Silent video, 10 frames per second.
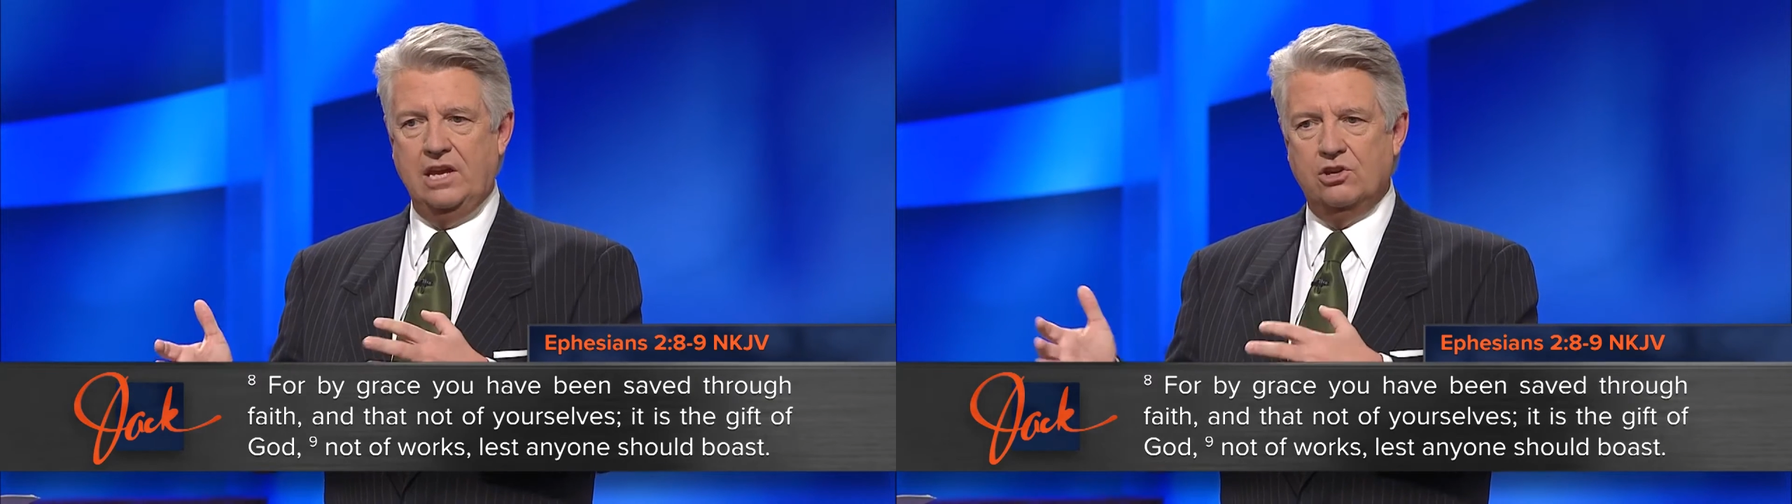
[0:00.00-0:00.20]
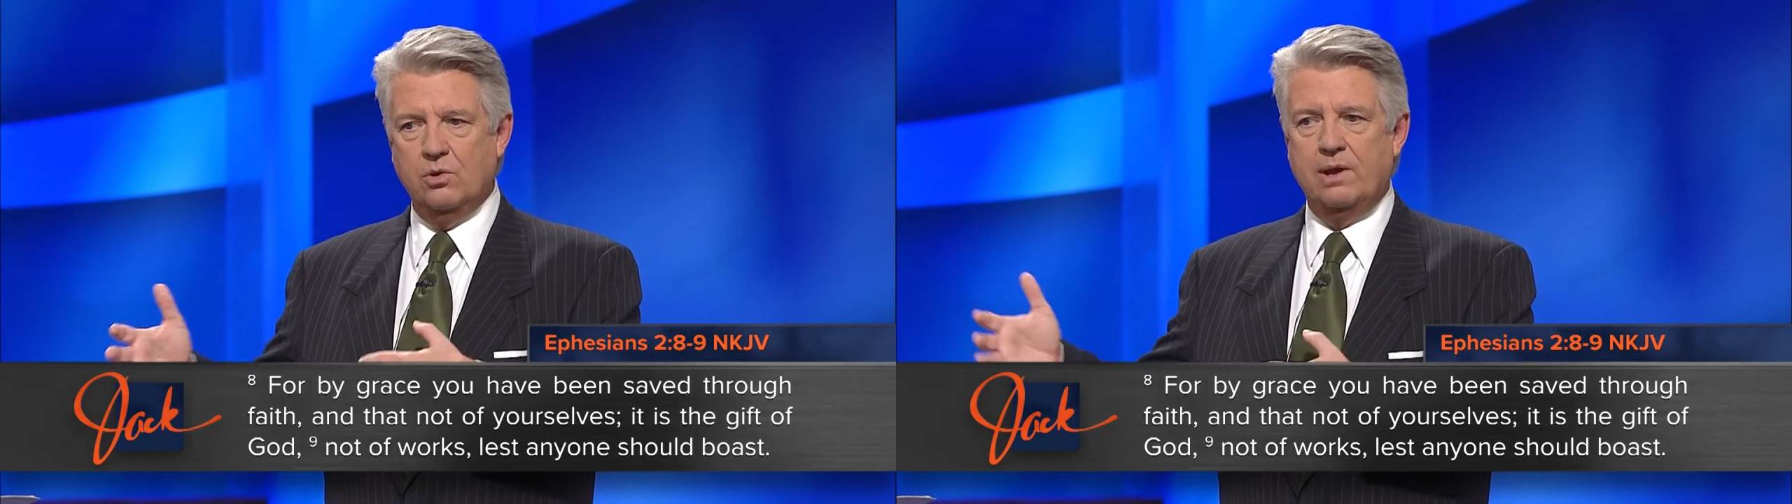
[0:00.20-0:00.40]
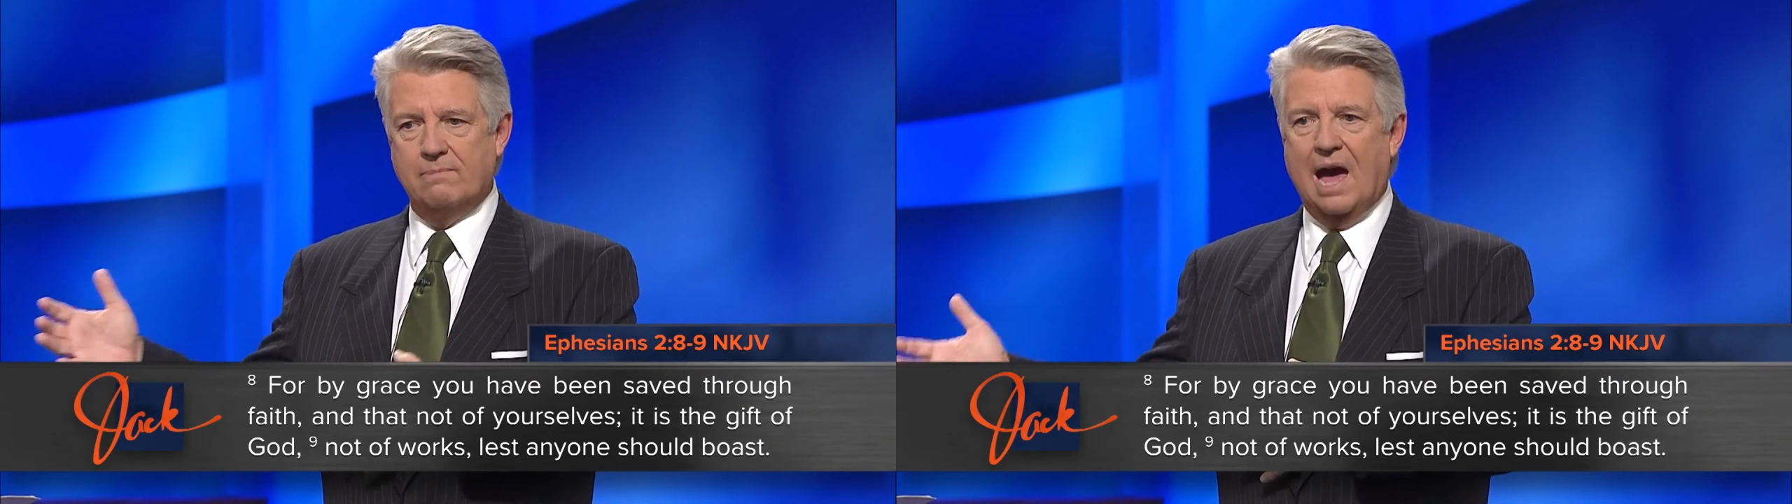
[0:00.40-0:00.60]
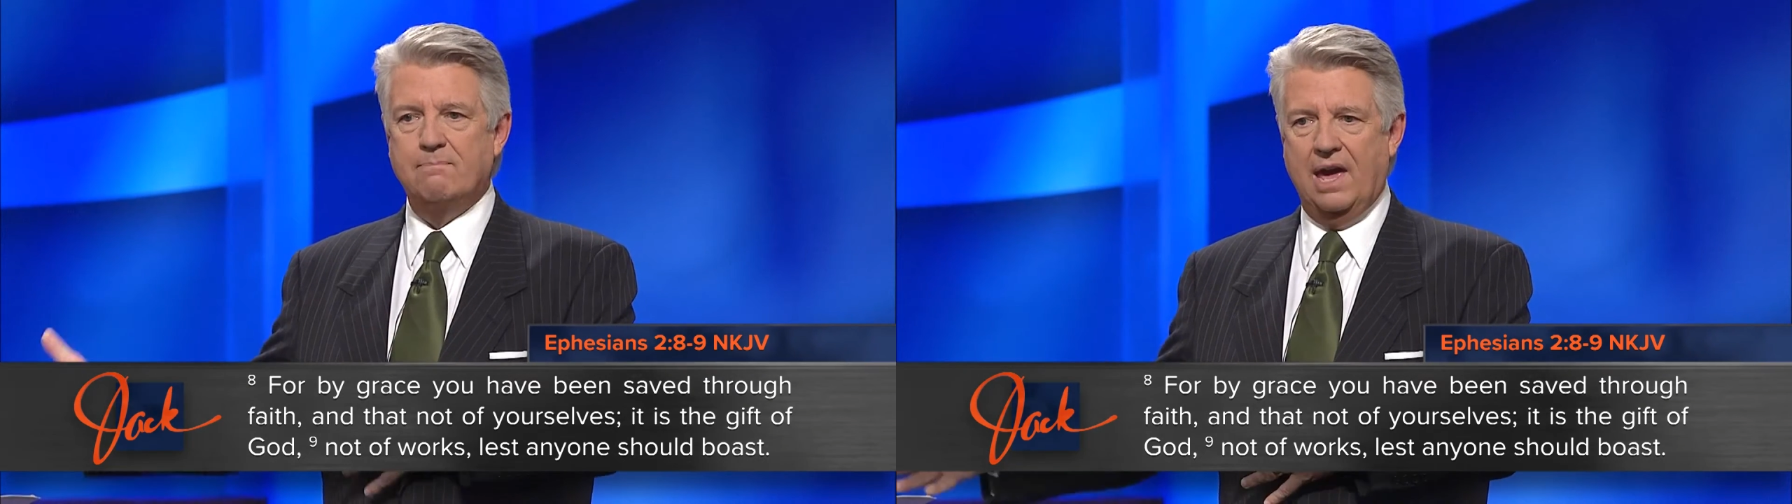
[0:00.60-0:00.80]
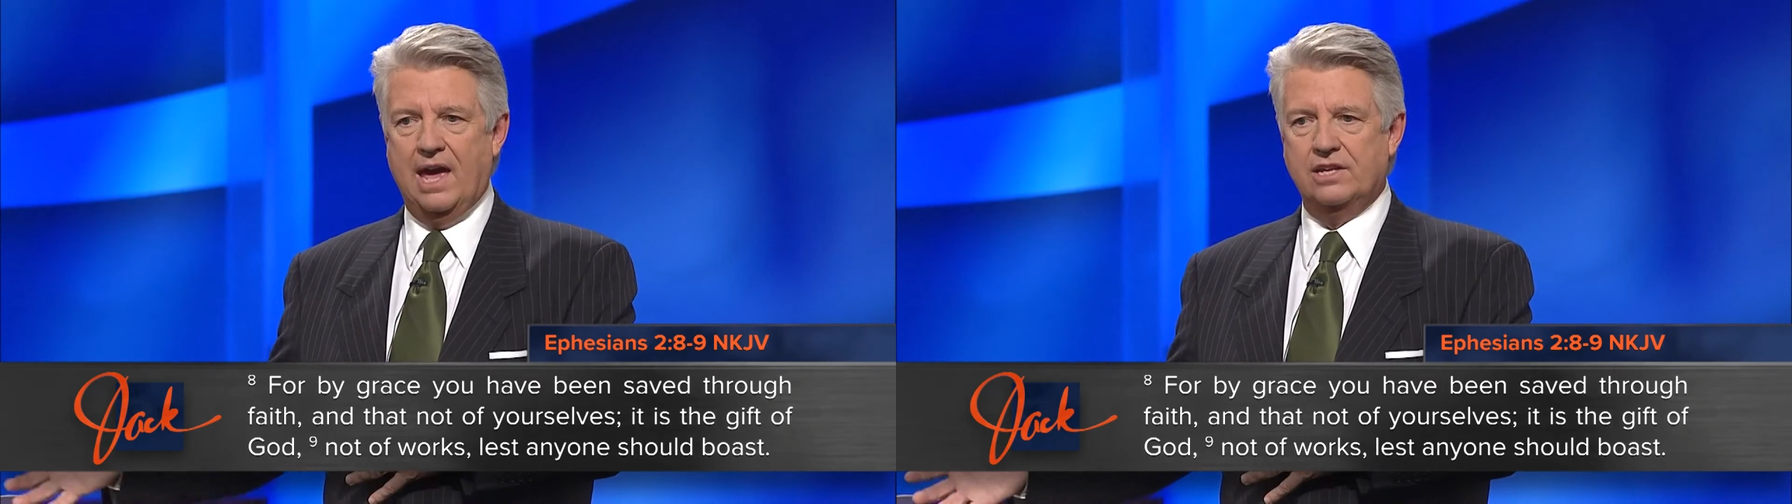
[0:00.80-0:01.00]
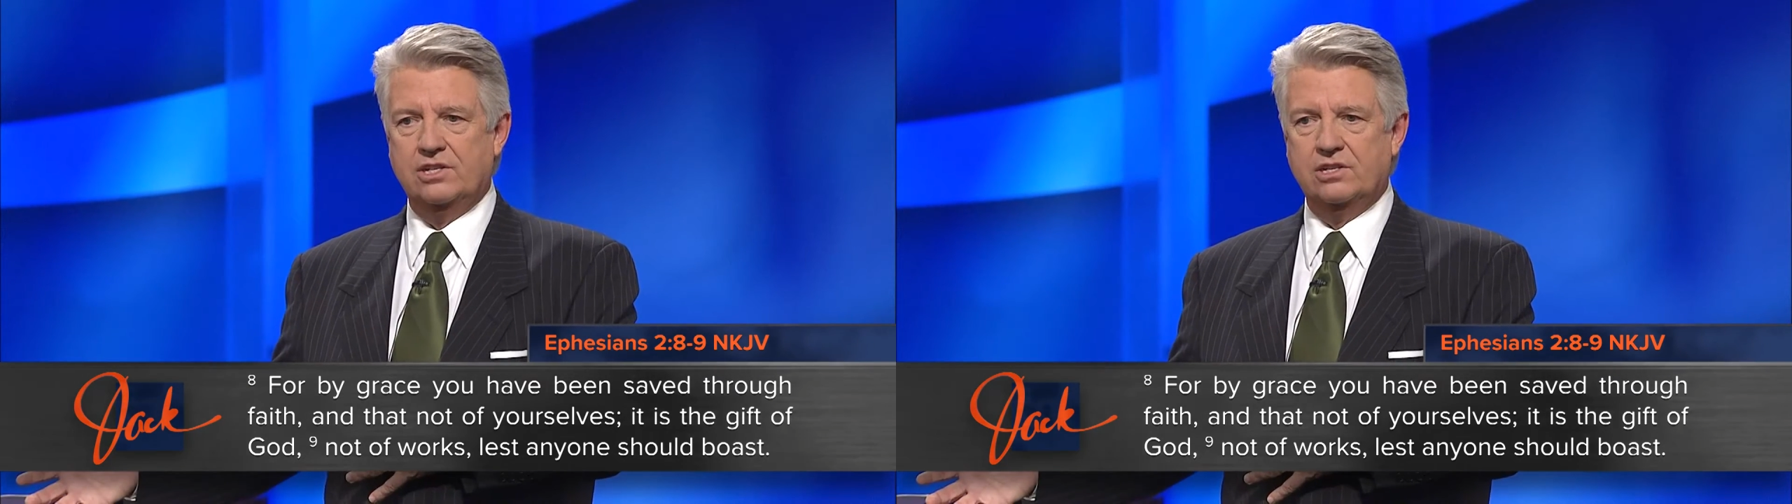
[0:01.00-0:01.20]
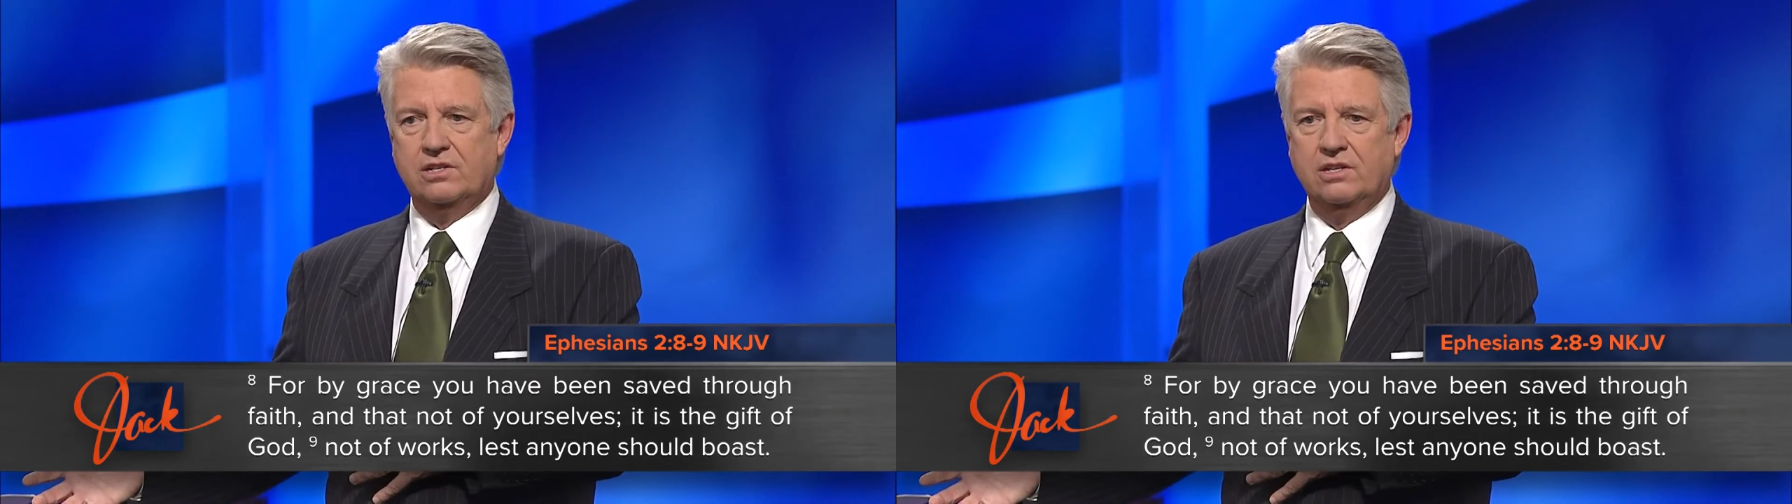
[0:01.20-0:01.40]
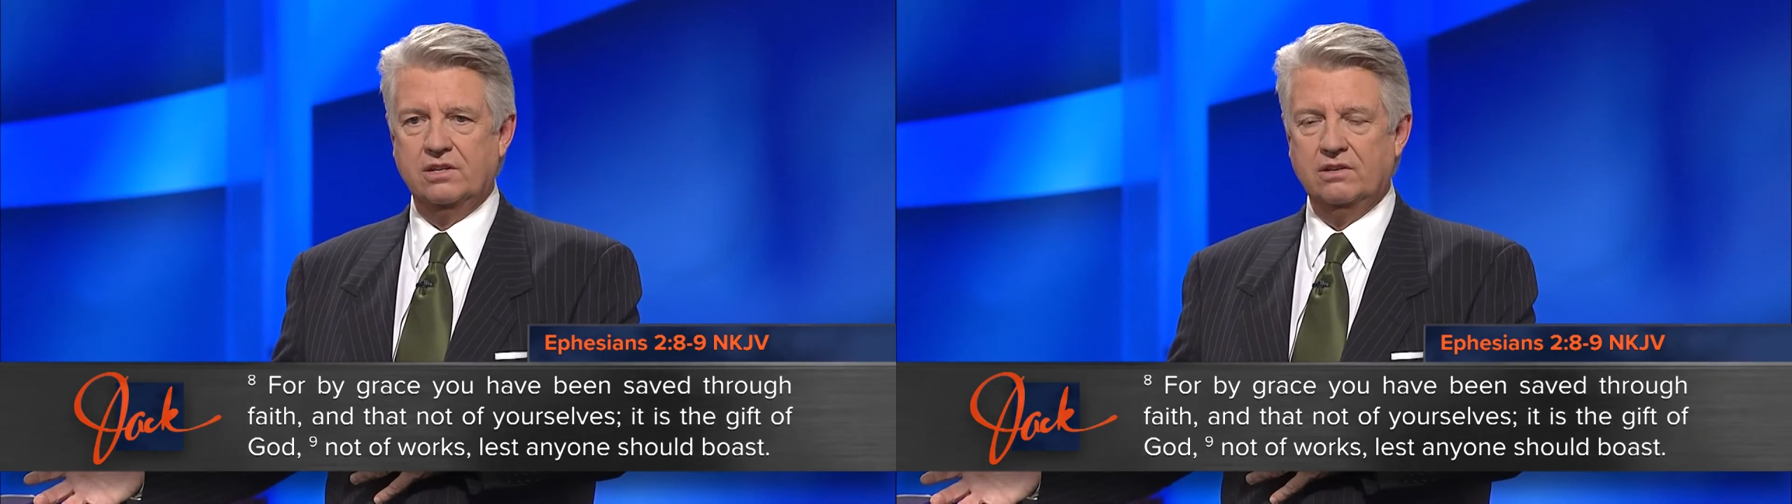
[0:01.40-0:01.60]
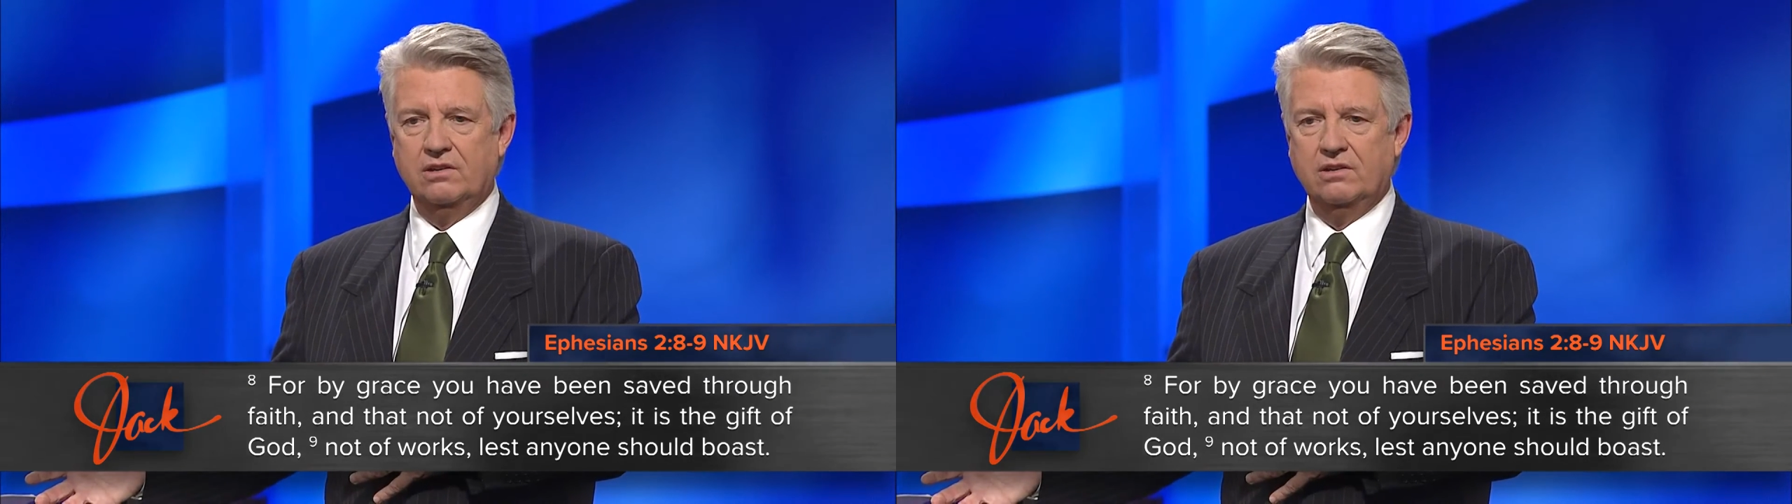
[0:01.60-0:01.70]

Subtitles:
doing my best.